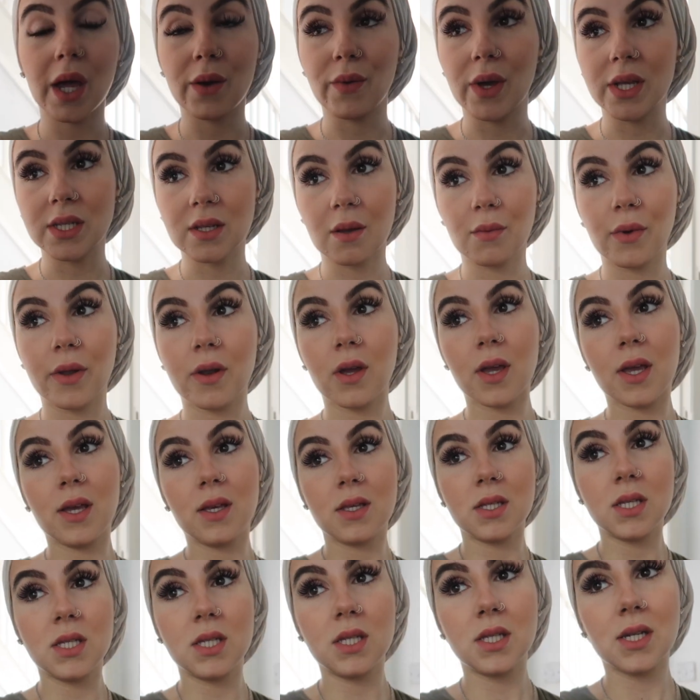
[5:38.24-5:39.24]
anyways I'm gonna
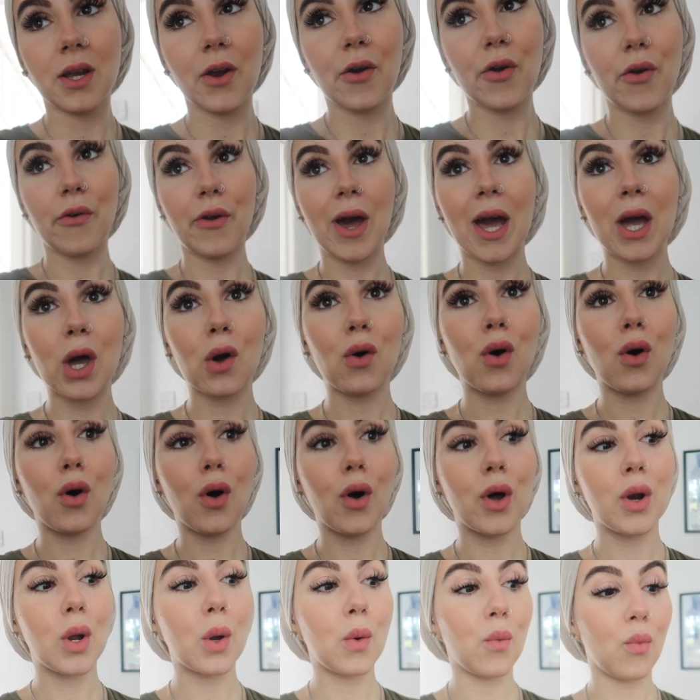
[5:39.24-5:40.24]
crack
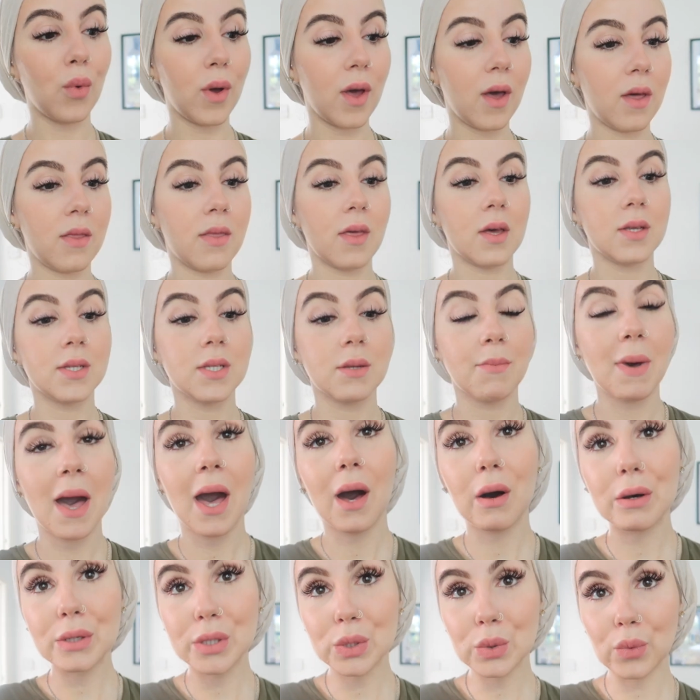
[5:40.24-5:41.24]
on with some
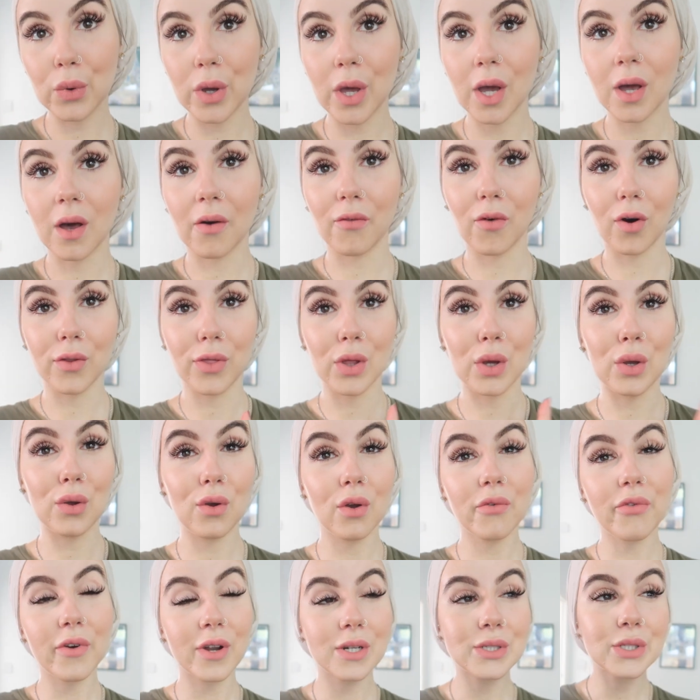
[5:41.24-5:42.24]
housework I've got the
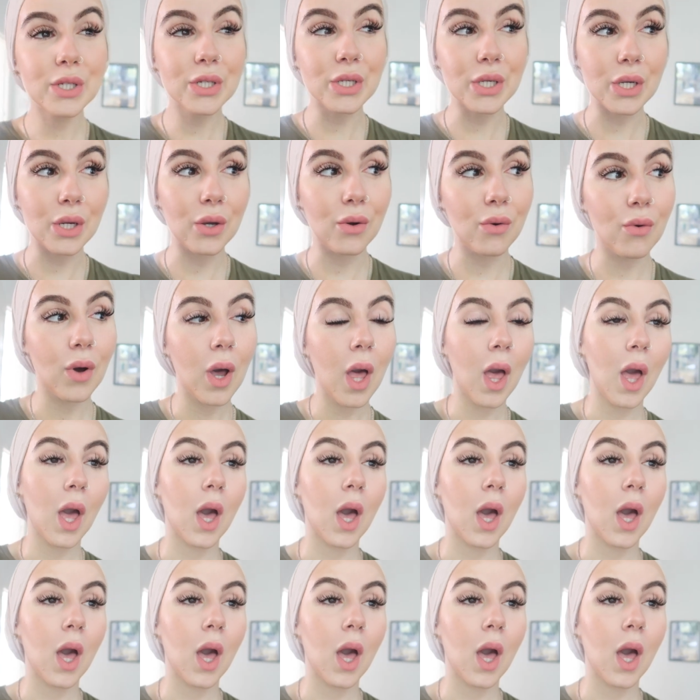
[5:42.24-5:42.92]
hoovering to do